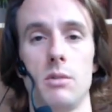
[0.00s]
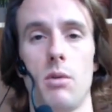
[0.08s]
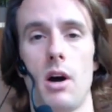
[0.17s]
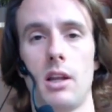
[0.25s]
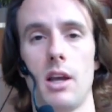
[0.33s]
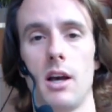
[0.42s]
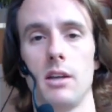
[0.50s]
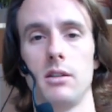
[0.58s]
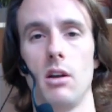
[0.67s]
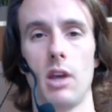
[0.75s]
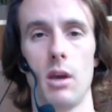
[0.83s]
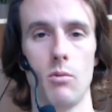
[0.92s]
podcast, and
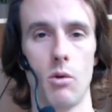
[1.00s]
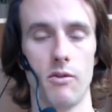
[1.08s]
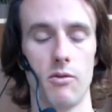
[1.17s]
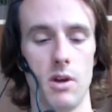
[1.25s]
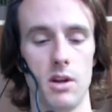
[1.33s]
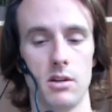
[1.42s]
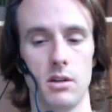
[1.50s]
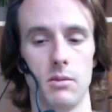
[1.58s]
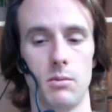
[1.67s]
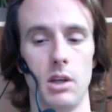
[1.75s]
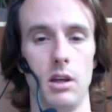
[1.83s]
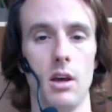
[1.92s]
I'll get more information to
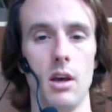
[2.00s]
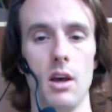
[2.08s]
be